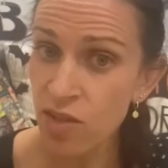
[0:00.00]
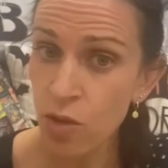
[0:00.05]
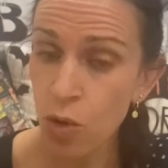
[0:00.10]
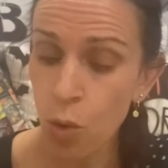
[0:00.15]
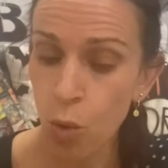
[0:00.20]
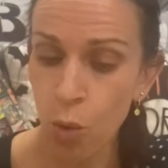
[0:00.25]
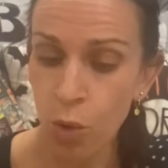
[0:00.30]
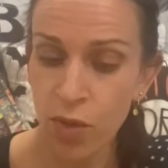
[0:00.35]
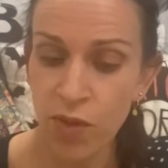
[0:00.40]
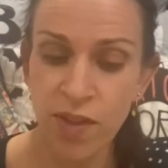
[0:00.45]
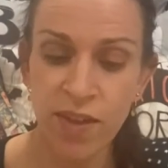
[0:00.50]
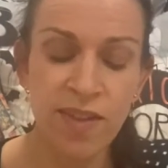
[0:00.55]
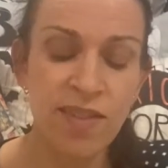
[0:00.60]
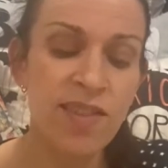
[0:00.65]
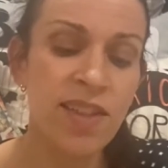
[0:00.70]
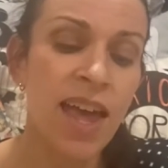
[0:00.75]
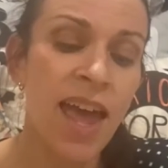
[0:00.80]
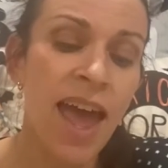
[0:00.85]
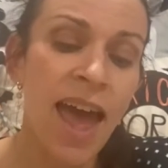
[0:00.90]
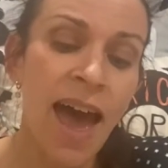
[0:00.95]

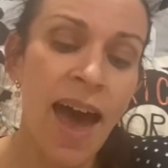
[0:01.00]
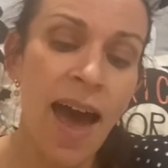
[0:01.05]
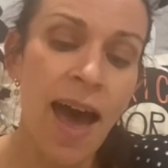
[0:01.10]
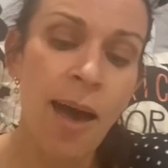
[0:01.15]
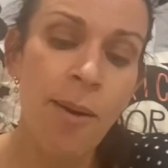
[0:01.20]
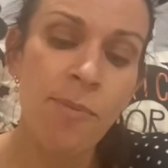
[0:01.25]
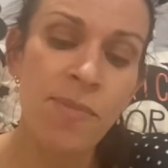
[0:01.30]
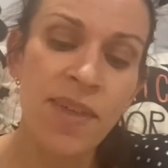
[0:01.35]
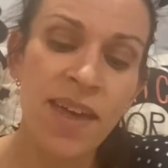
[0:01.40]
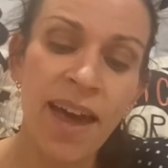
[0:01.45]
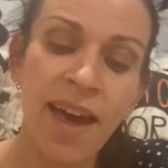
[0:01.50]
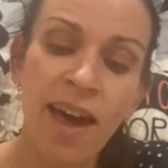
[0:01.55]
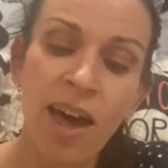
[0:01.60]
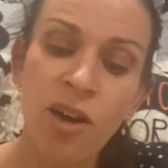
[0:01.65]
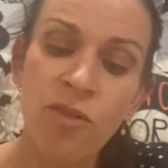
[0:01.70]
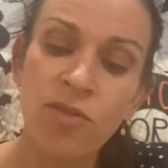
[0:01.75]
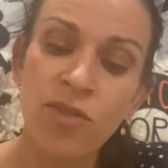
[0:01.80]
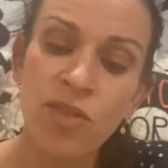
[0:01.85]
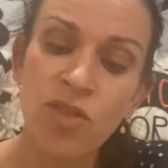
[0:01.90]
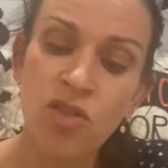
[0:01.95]
authors. They're
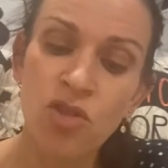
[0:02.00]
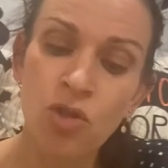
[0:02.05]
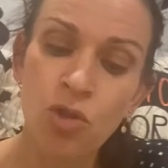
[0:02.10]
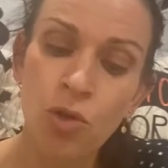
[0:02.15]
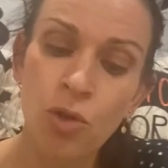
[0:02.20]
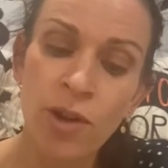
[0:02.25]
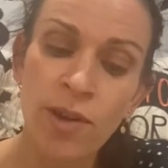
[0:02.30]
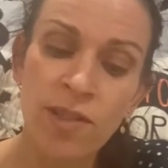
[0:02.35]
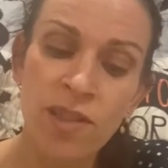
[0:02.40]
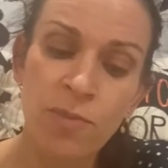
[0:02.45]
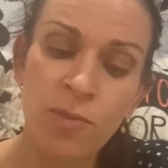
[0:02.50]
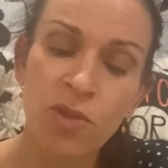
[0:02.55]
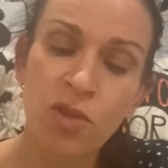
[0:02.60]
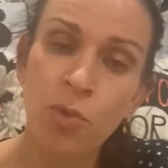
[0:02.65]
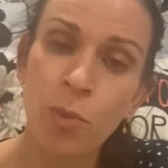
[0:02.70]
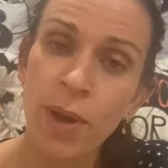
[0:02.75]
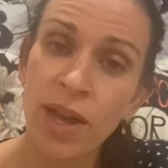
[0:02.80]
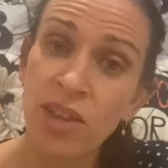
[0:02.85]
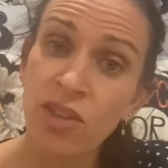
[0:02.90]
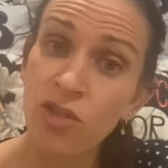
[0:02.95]
after stories of
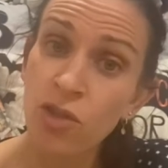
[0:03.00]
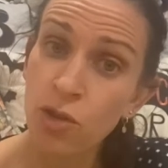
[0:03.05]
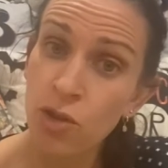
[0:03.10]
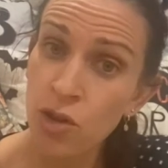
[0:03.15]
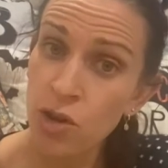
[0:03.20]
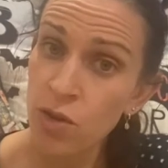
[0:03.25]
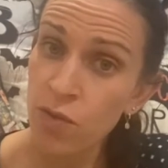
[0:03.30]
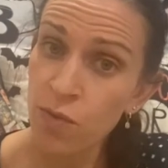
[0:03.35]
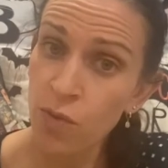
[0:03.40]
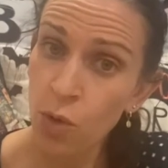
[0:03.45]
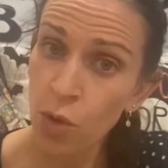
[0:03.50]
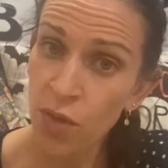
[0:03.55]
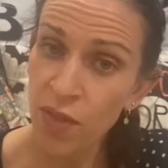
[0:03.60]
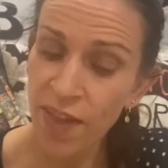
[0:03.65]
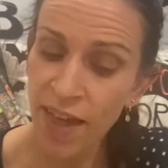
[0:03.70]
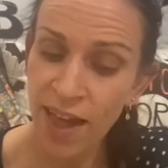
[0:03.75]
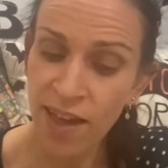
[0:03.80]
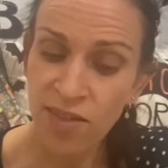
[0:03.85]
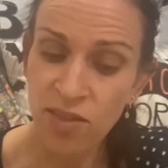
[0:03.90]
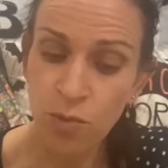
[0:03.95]
between 2,000 to
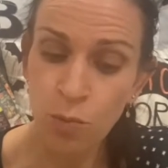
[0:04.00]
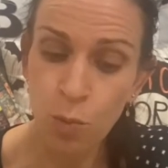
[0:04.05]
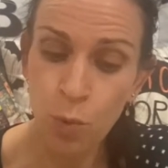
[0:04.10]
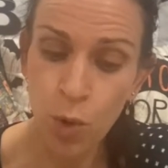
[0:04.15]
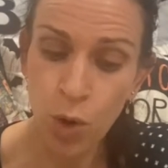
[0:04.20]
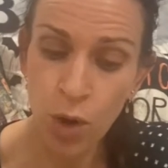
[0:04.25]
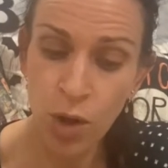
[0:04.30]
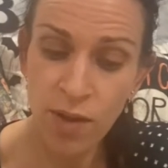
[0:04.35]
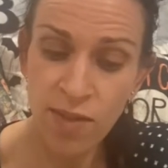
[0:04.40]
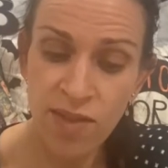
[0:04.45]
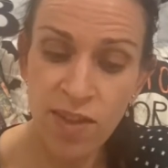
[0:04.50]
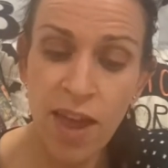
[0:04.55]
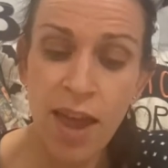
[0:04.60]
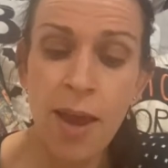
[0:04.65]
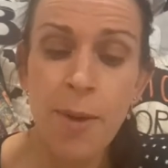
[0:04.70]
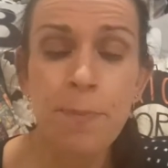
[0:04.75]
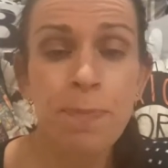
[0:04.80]
4,000 words.